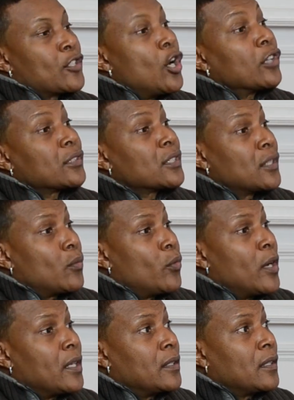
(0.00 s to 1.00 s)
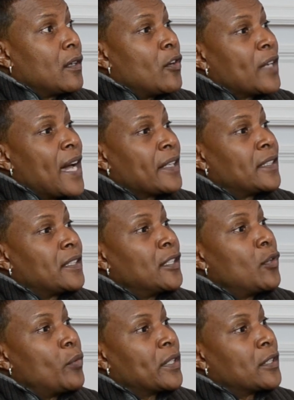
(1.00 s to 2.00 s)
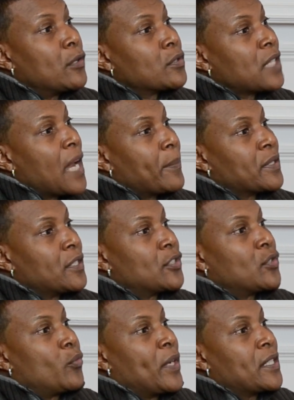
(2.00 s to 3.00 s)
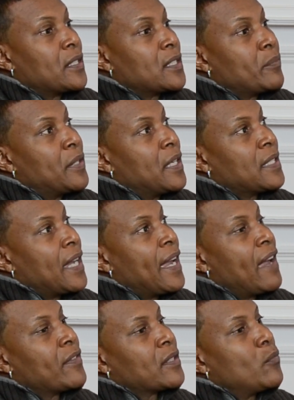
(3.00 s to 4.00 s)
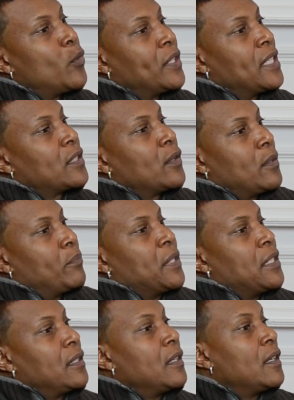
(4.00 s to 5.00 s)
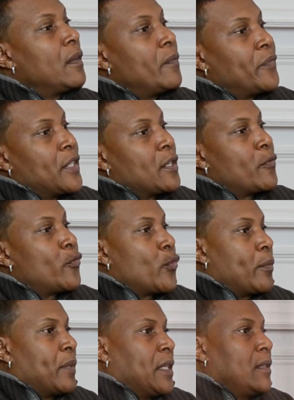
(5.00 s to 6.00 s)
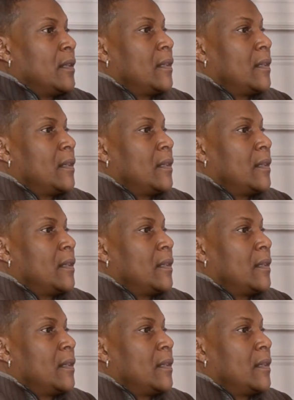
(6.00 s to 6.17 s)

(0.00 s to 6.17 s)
talk to someone on how to deal with those type of situations, because I have someone that's going to be there for me,